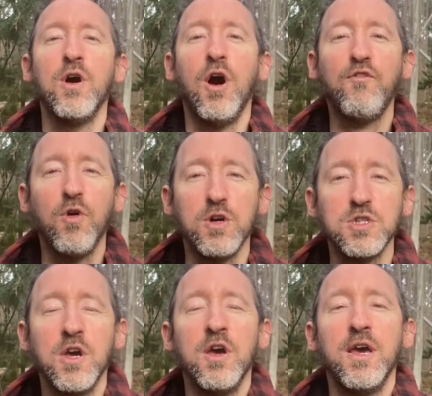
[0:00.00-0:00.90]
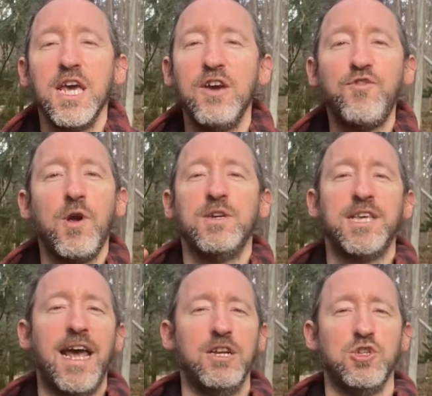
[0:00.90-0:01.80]
of course, if you're,
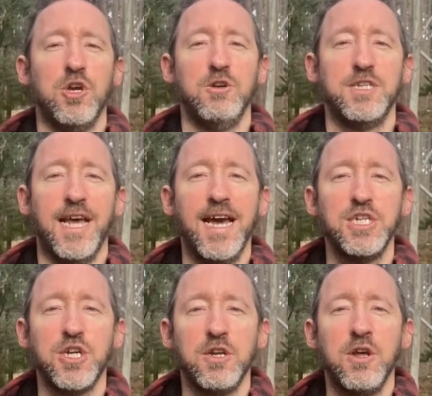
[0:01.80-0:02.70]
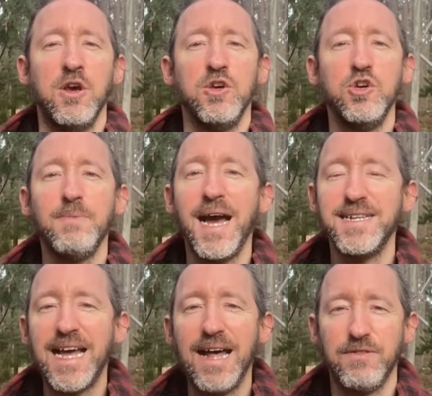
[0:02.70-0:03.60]
say, an association, you
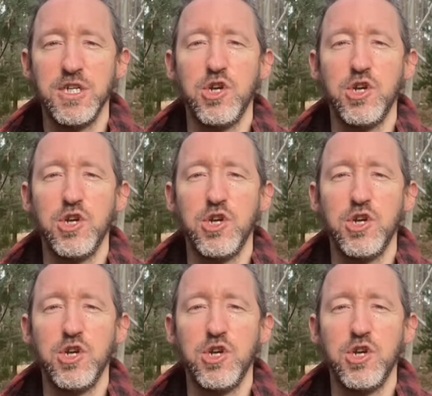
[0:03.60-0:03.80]
might doubt this.